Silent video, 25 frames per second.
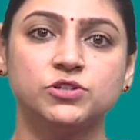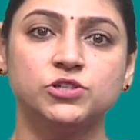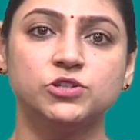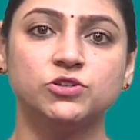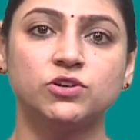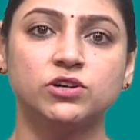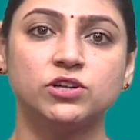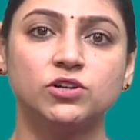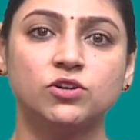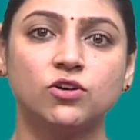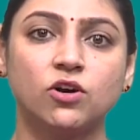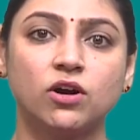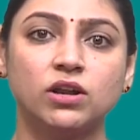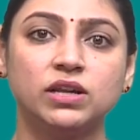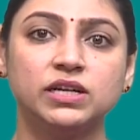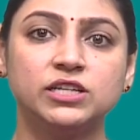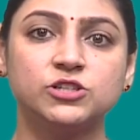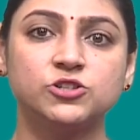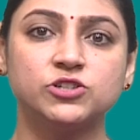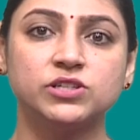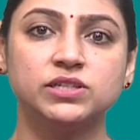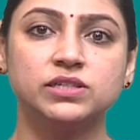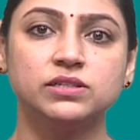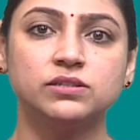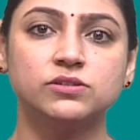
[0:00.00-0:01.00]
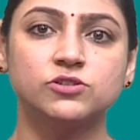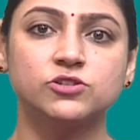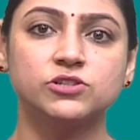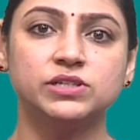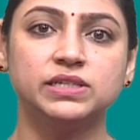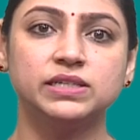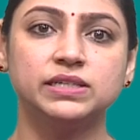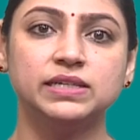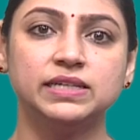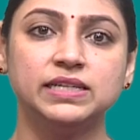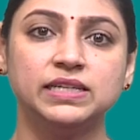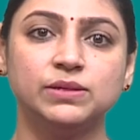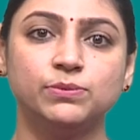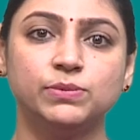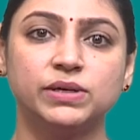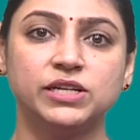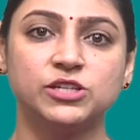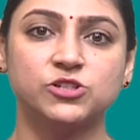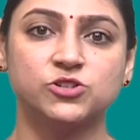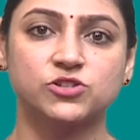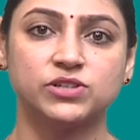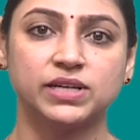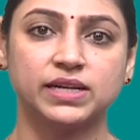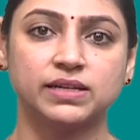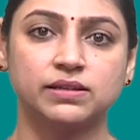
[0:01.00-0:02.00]
your knowledge in 3D
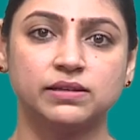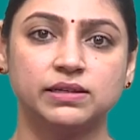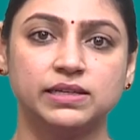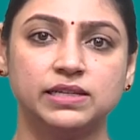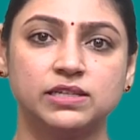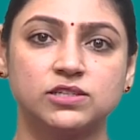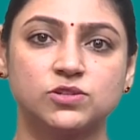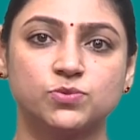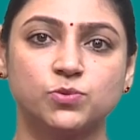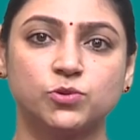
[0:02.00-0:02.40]
image techniques